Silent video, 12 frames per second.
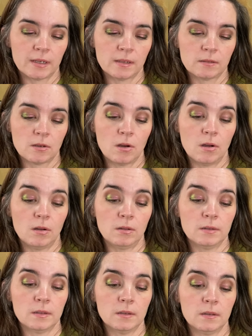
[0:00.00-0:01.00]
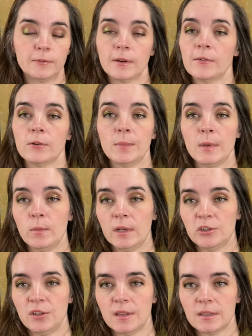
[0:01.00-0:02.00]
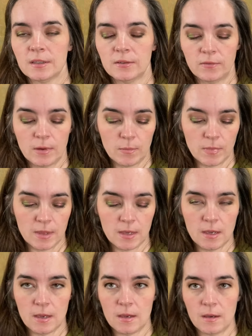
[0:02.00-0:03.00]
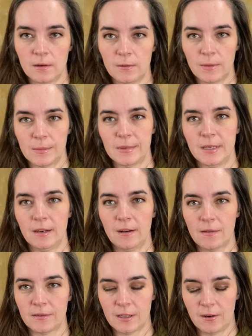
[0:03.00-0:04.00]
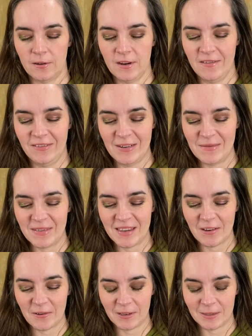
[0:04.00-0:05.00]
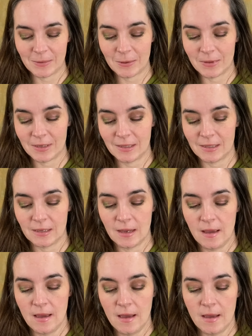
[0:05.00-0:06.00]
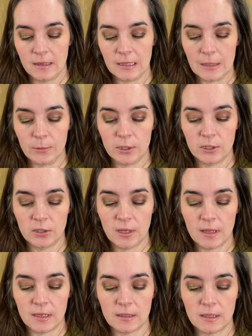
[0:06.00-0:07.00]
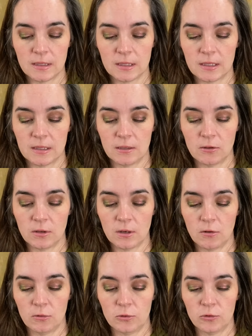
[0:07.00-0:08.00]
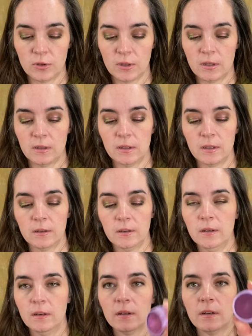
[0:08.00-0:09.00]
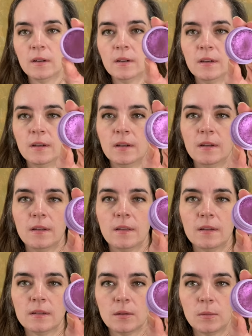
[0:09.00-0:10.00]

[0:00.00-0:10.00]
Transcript: is called Forever Bewitching. This is from the, I don't know, I'm standing off center, from the Hocus Pocus collaboration, and this is considered an ultra glitter. It's